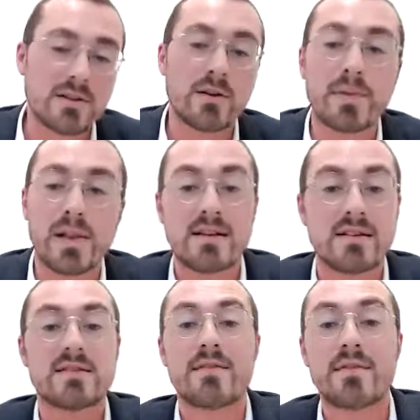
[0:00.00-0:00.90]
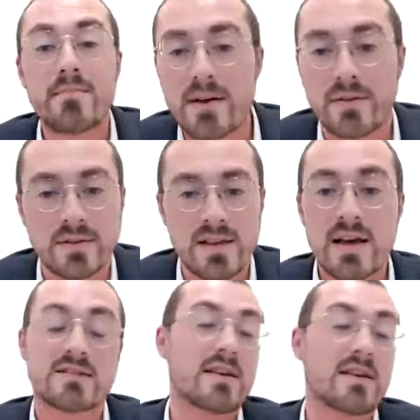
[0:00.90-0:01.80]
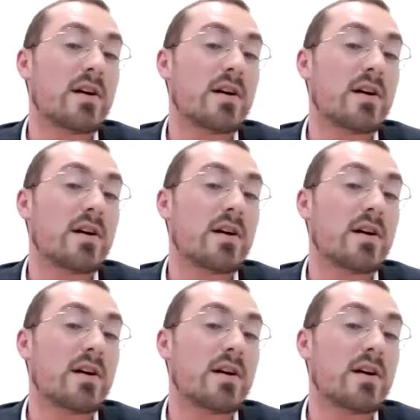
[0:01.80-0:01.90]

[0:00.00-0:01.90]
classical planets, 7 metals,